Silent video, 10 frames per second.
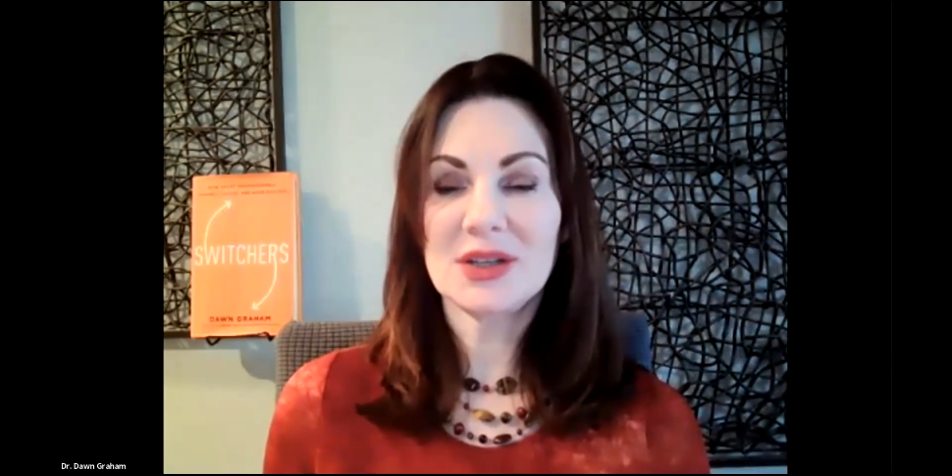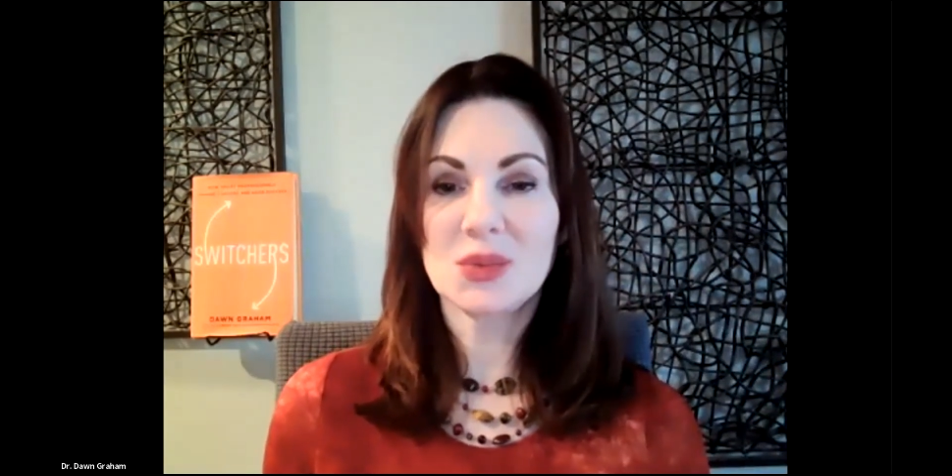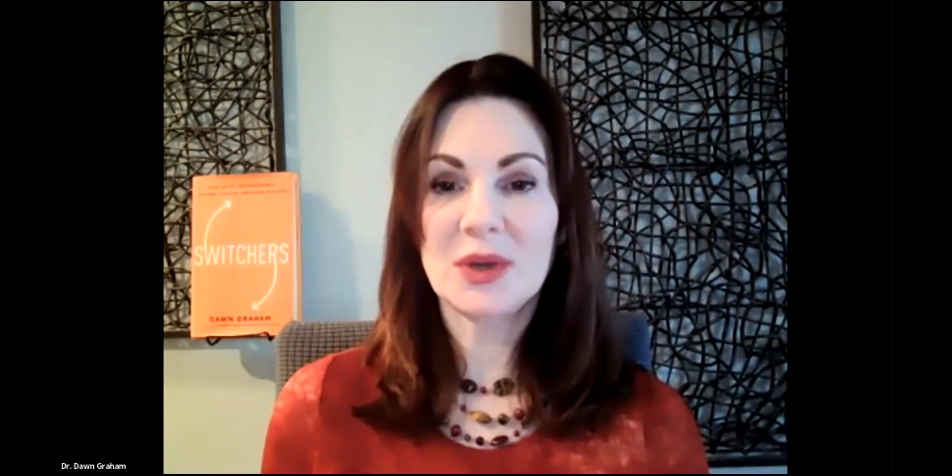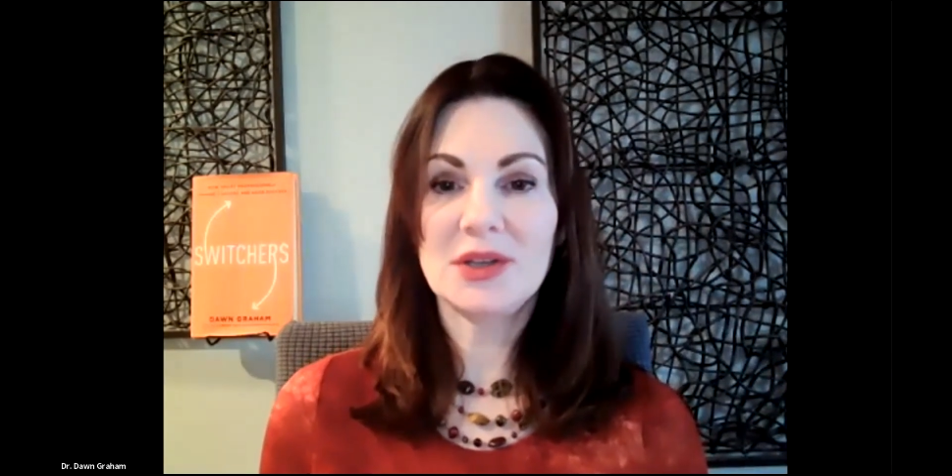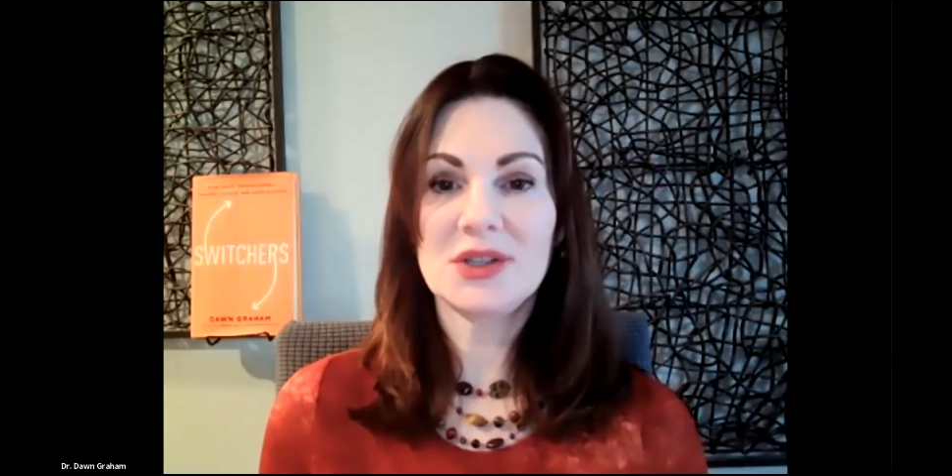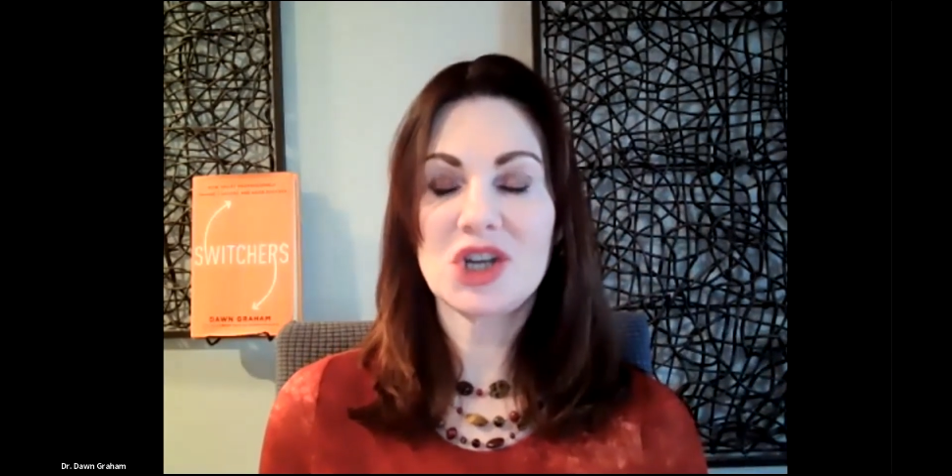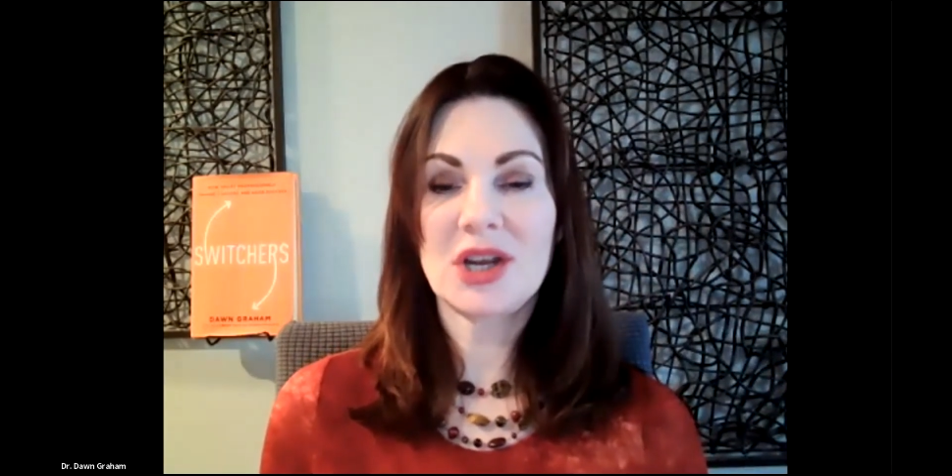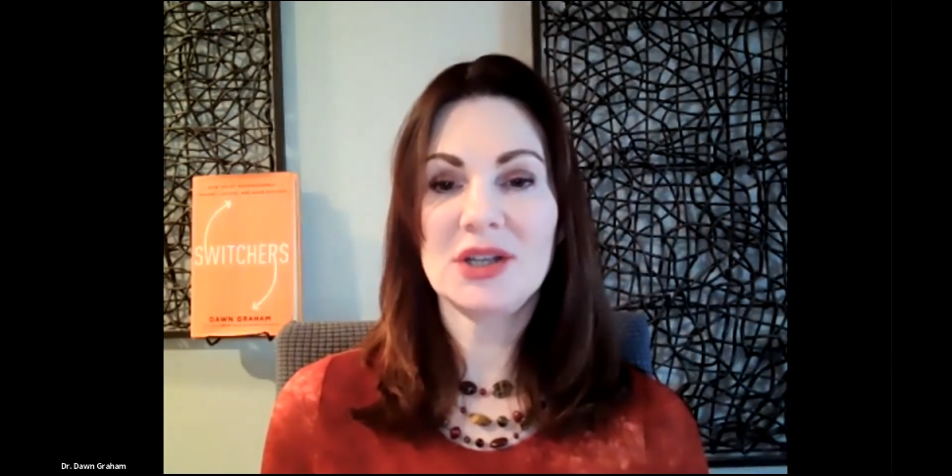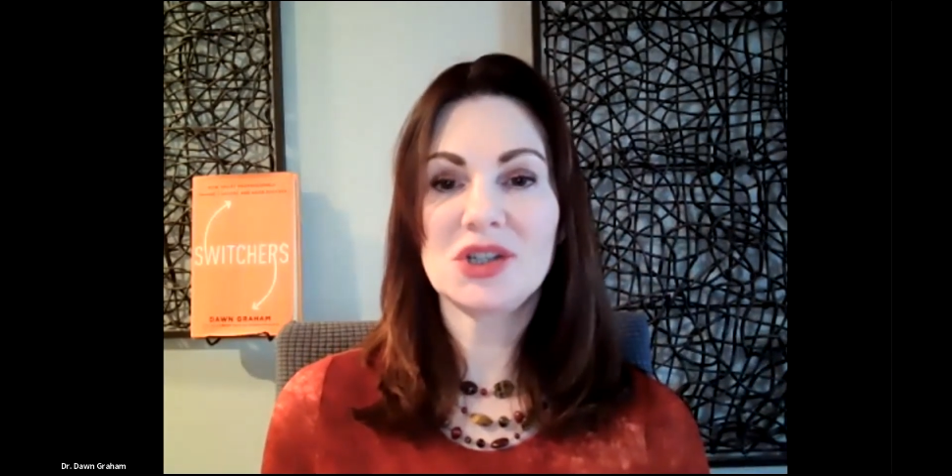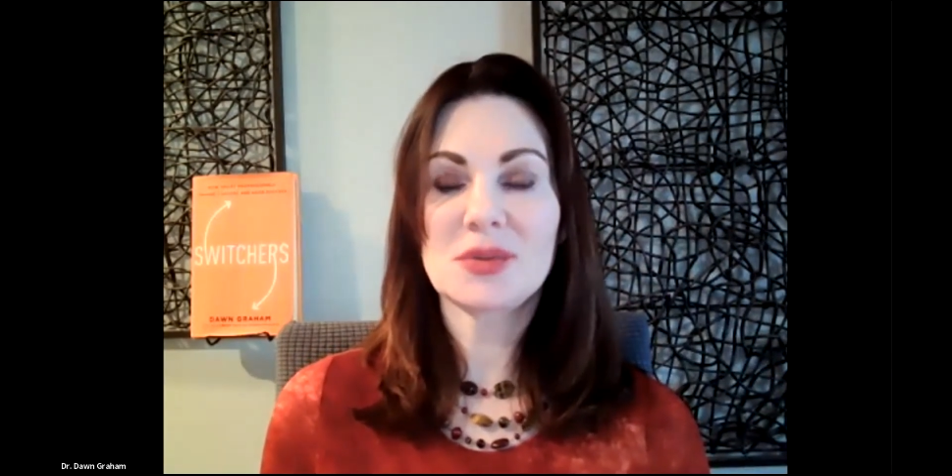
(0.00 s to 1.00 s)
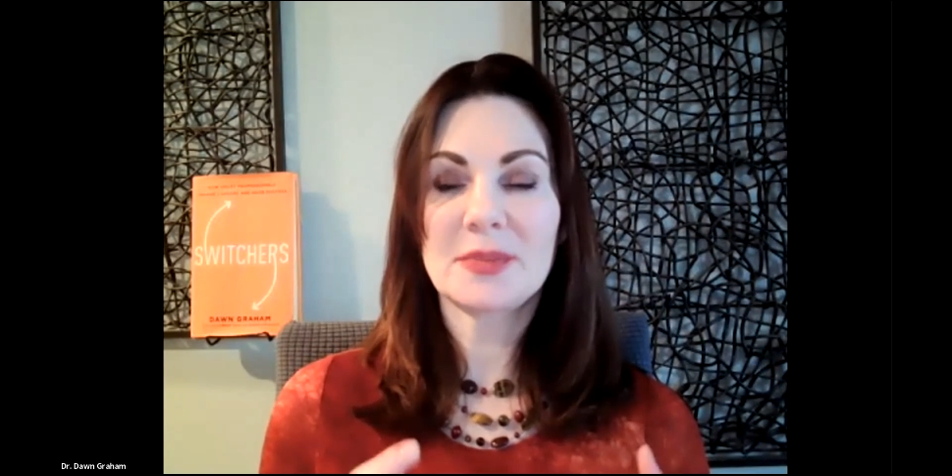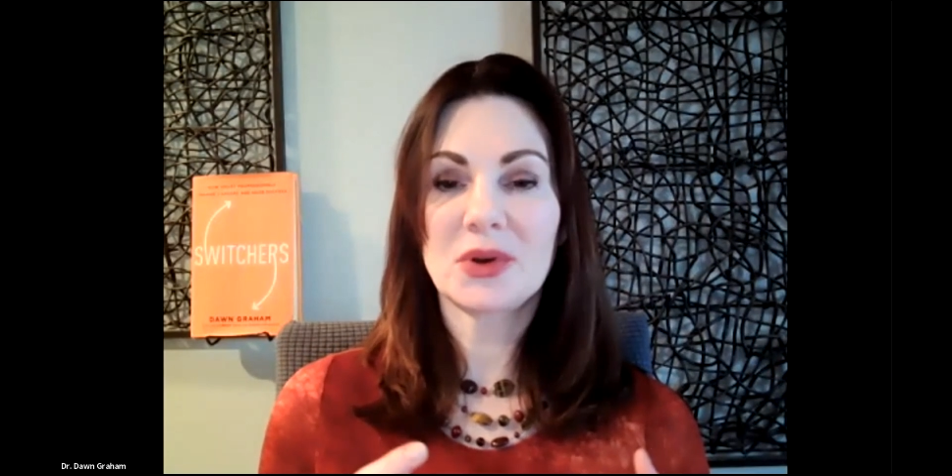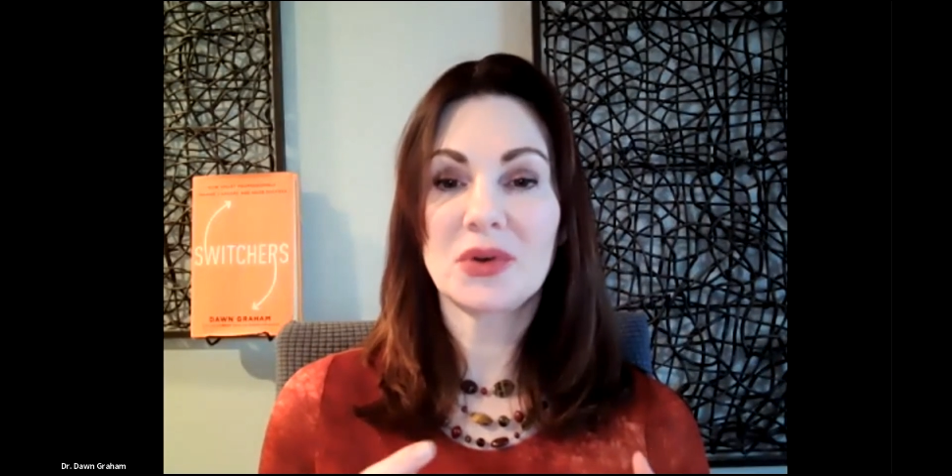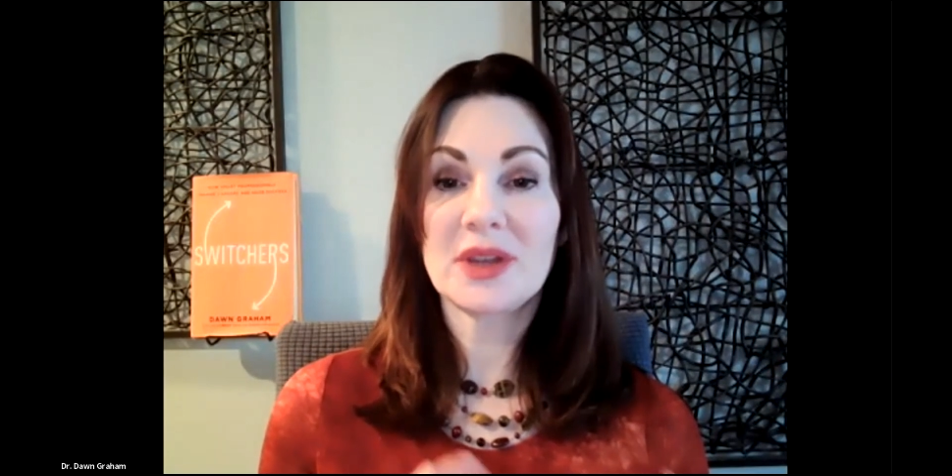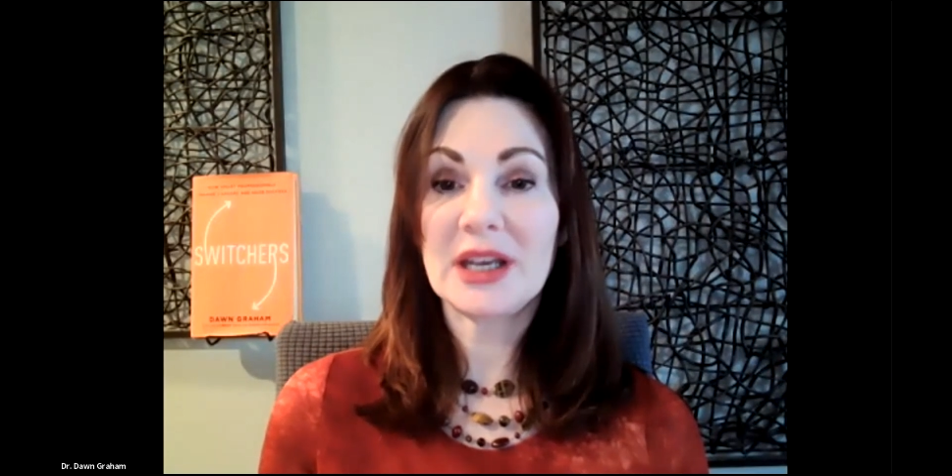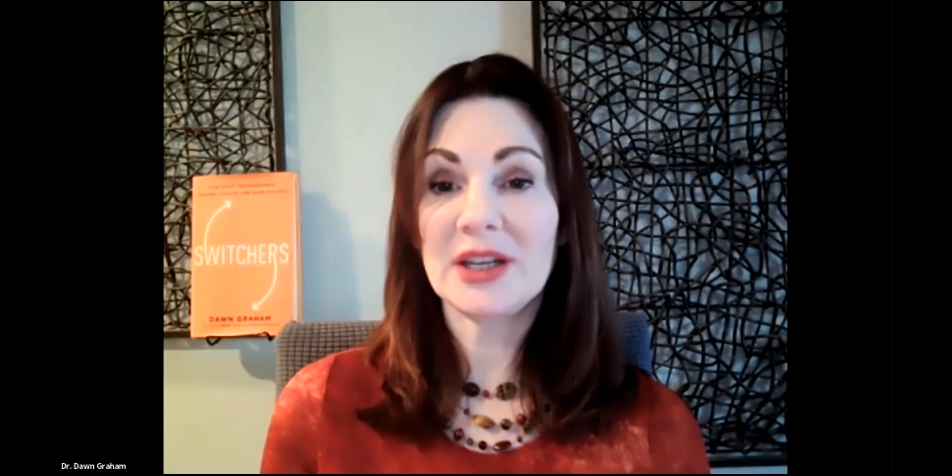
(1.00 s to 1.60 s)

is when you change both